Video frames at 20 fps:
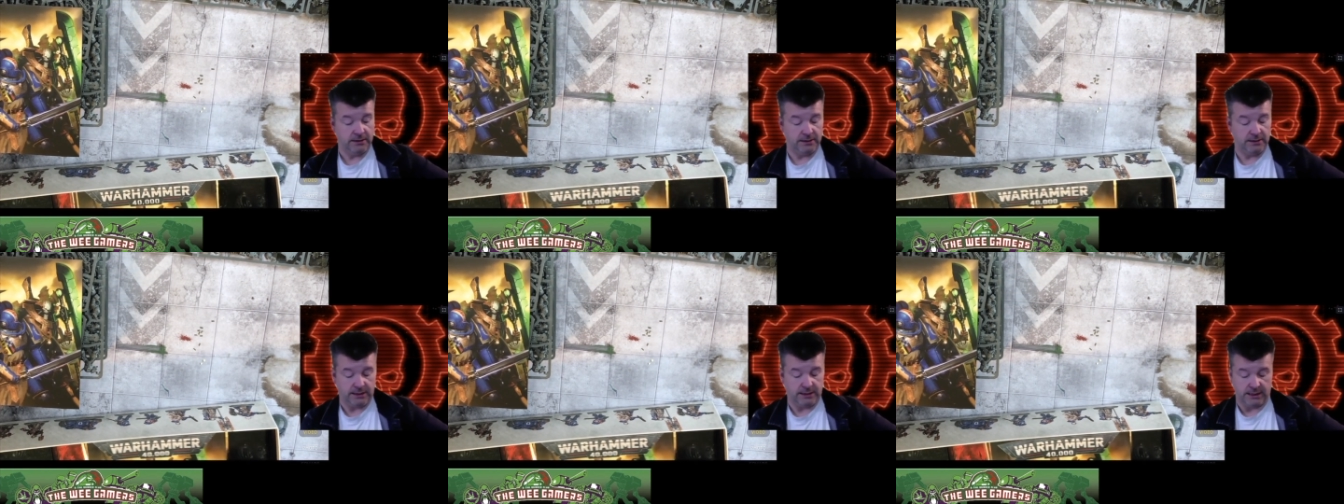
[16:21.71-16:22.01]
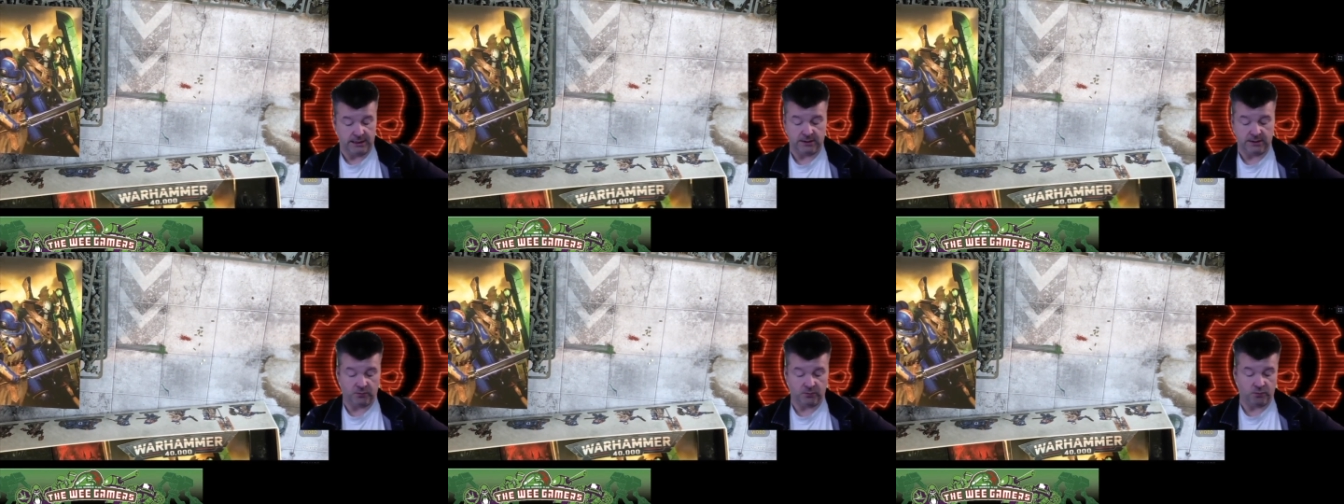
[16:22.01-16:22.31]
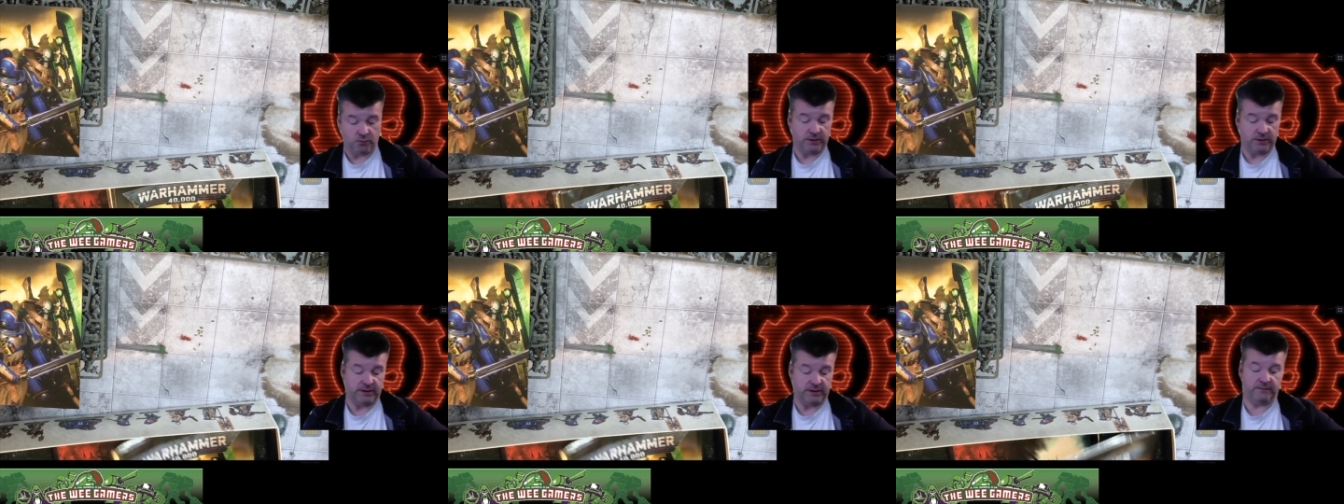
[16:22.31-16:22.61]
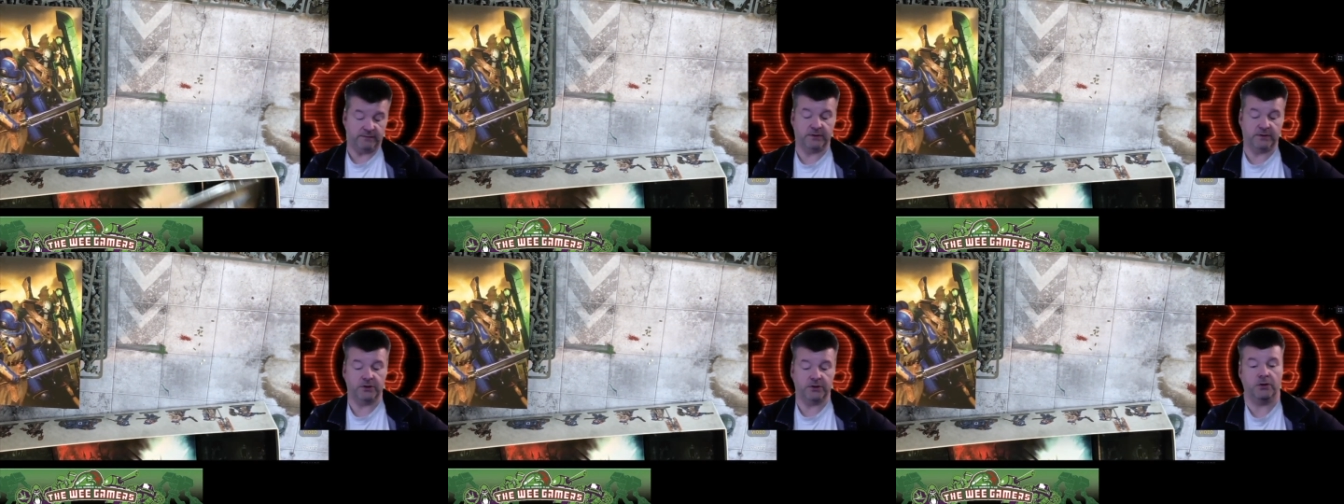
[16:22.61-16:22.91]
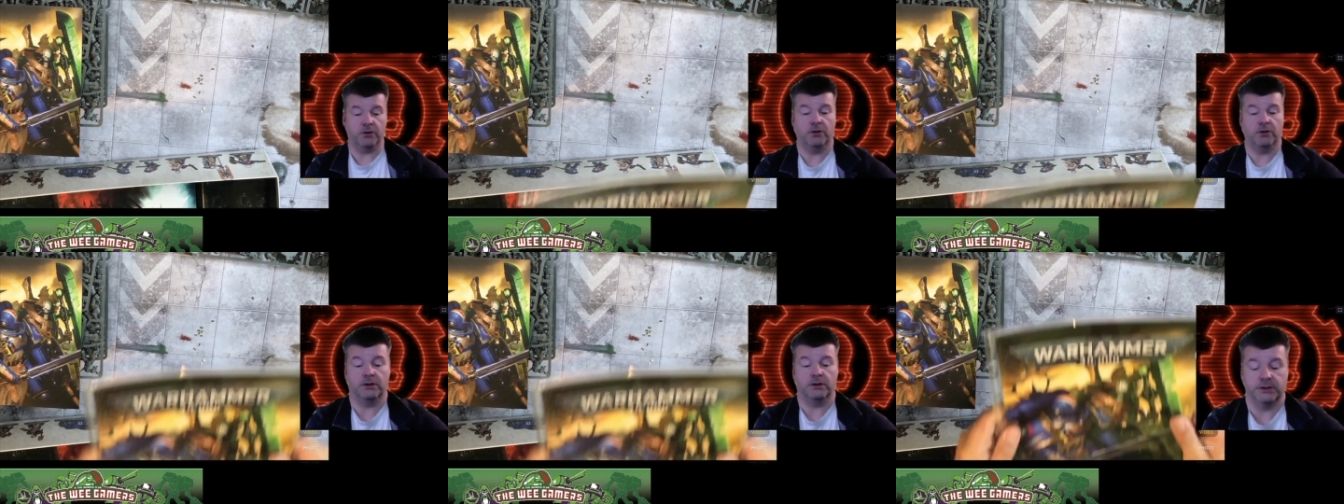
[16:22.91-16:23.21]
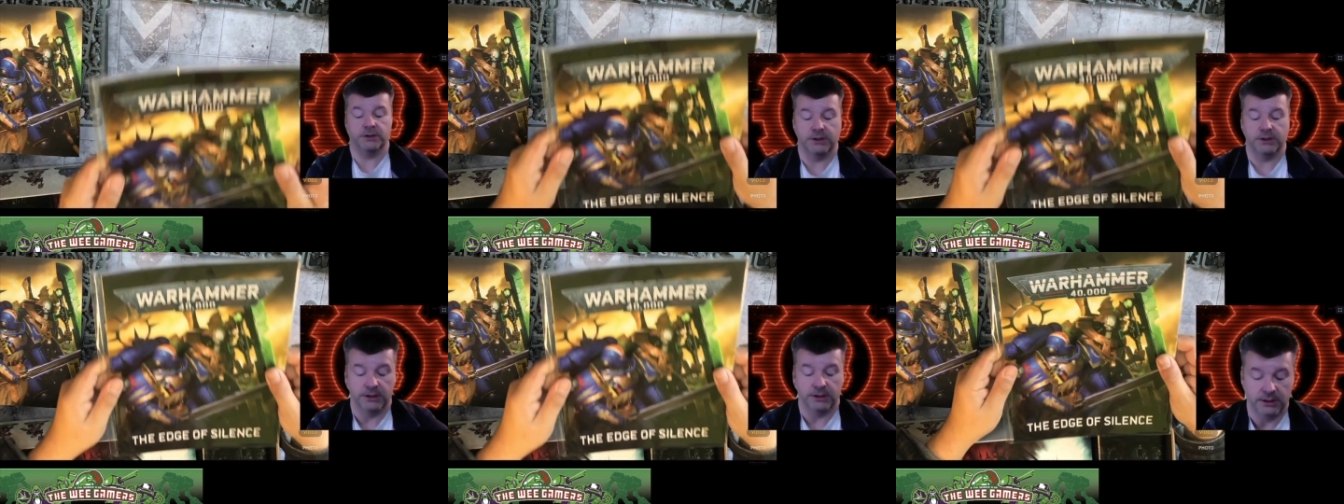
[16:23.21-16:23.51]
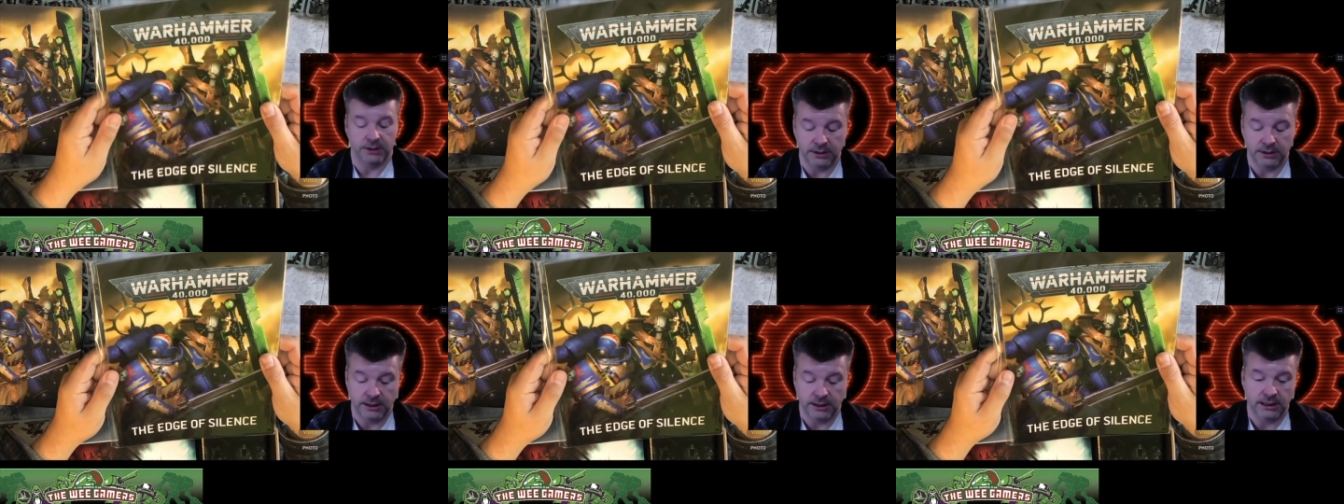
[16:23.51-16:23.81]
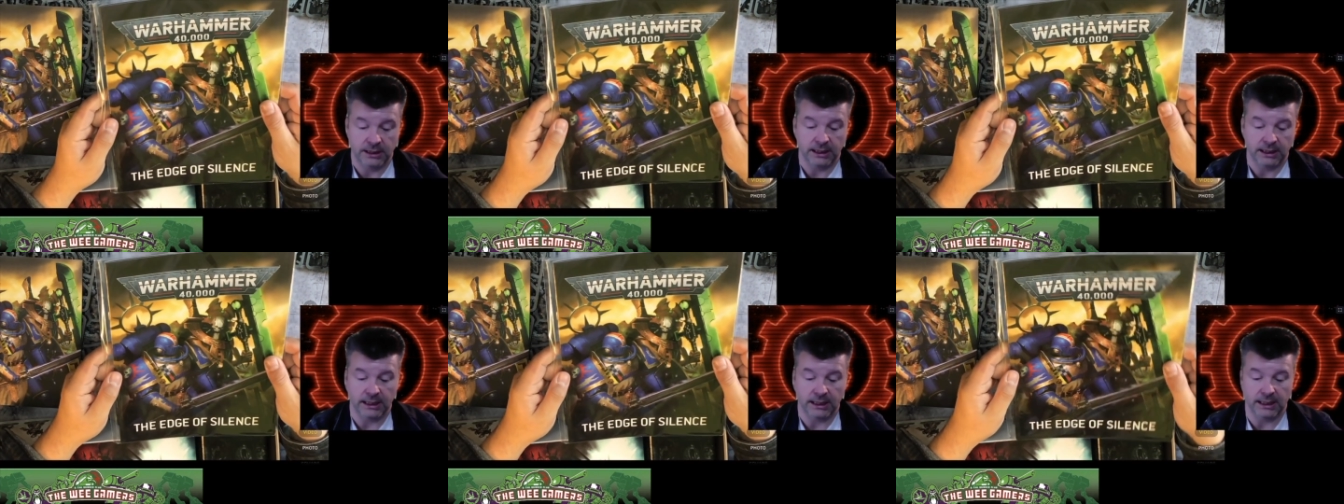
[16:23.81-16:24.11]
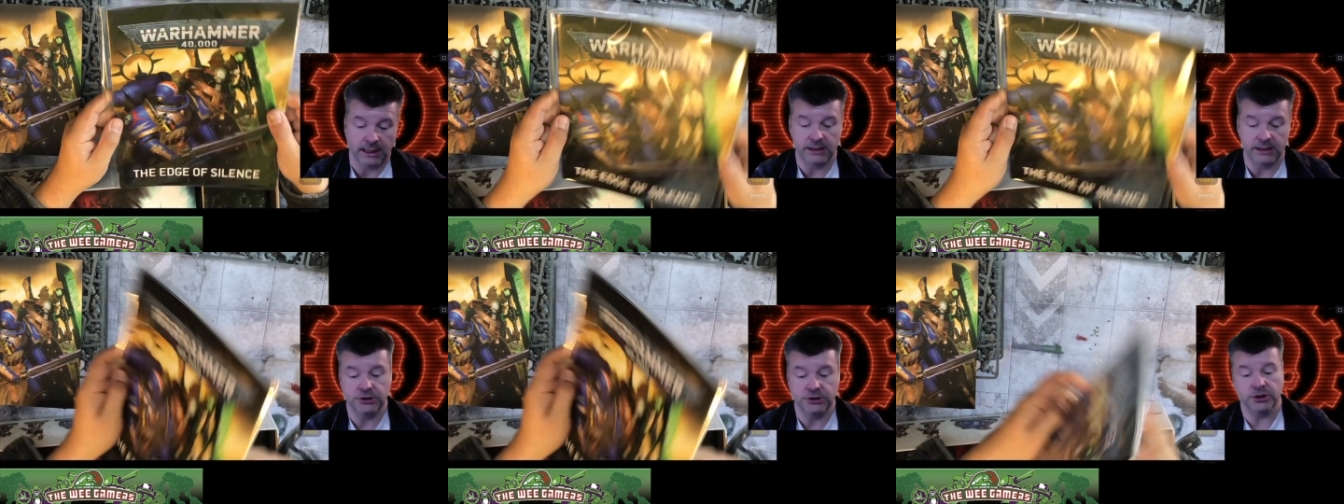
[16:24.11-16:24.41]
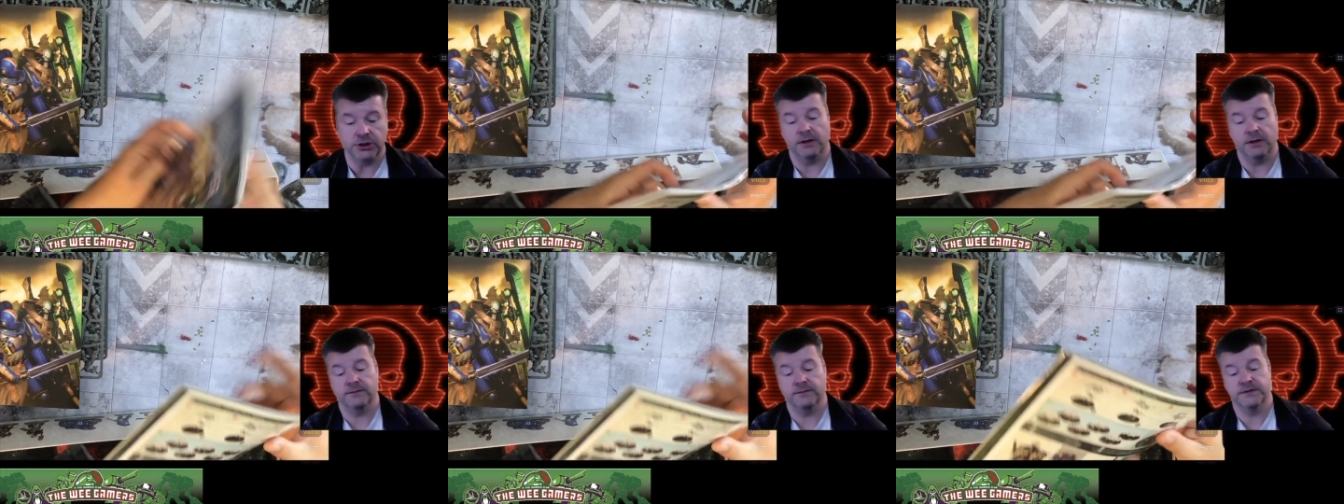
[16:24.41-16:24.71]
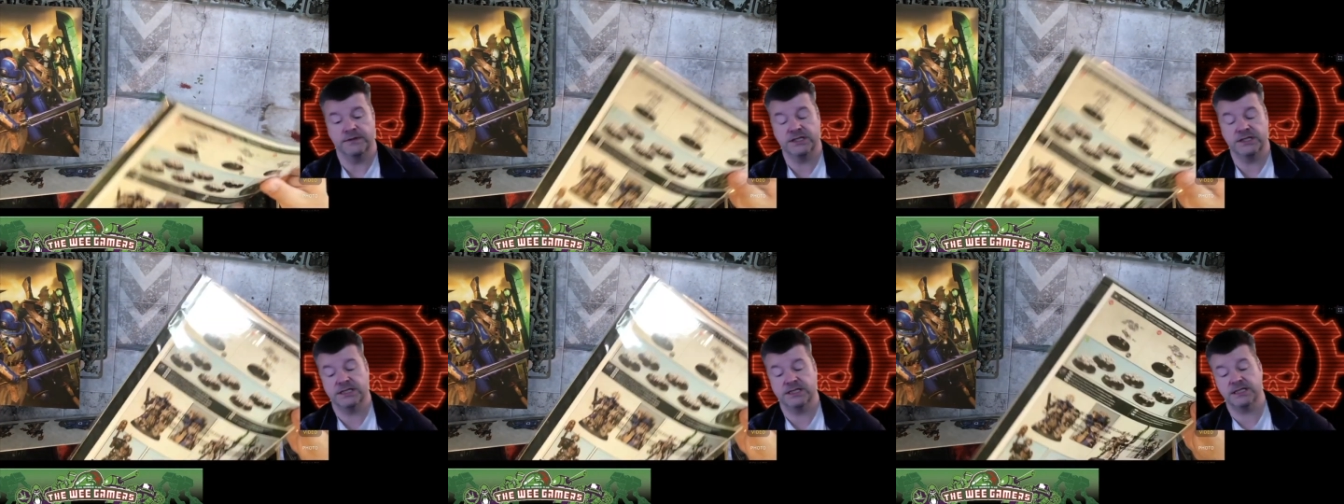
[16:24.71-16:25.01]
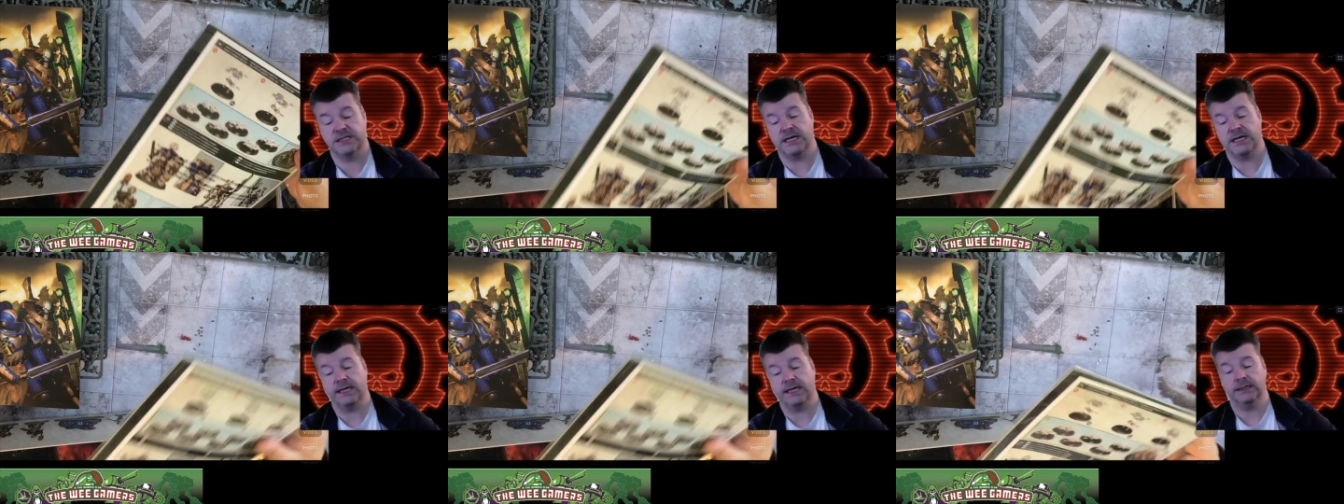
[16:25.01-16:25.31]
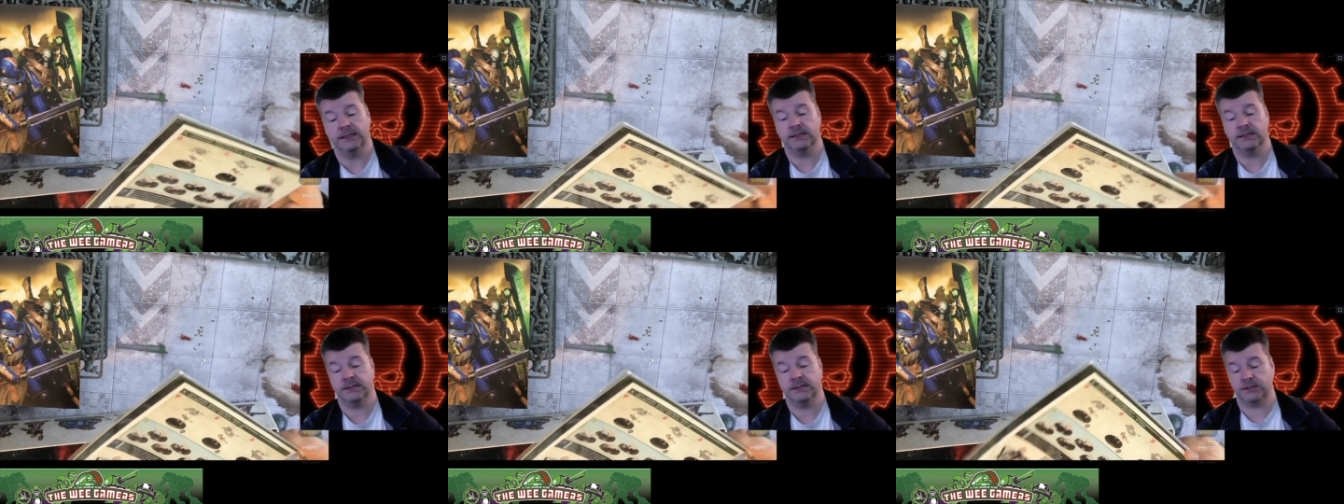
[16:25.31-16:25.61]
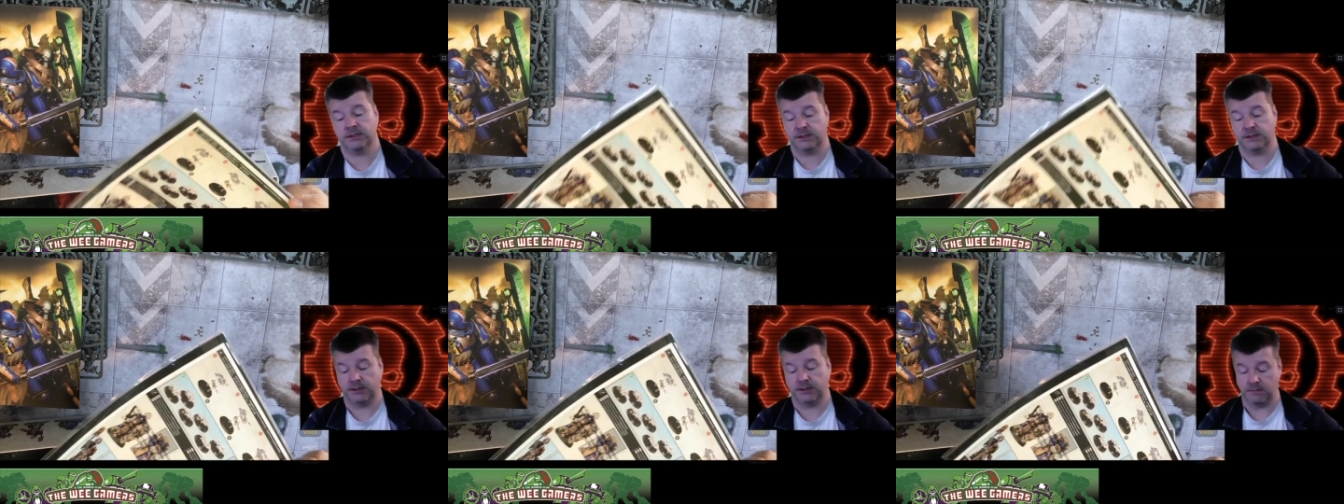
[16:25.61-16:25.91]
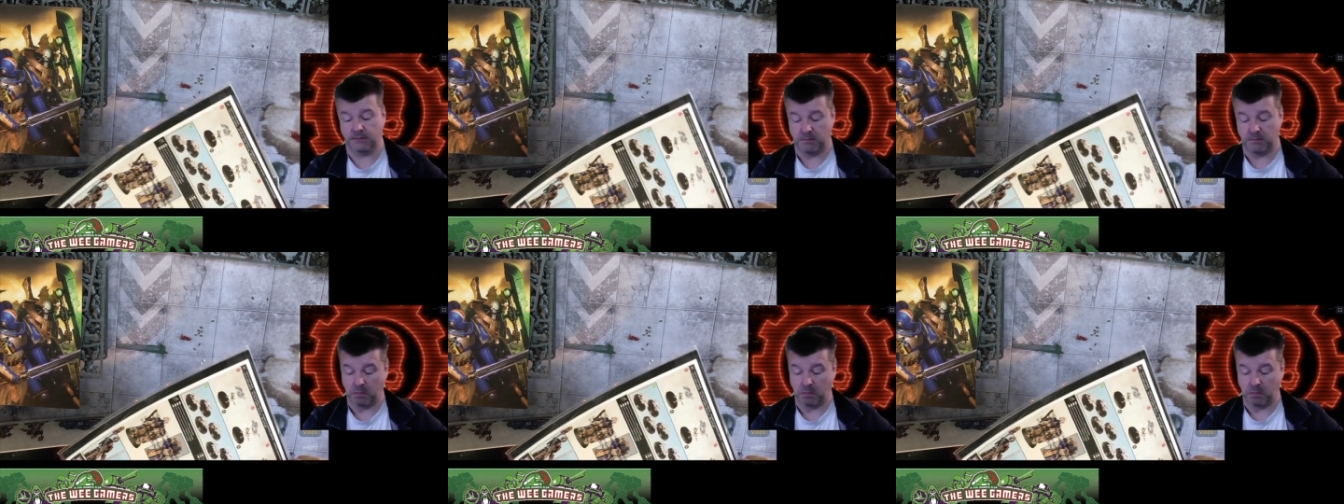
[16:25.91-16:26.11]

Then we've got edge of silence.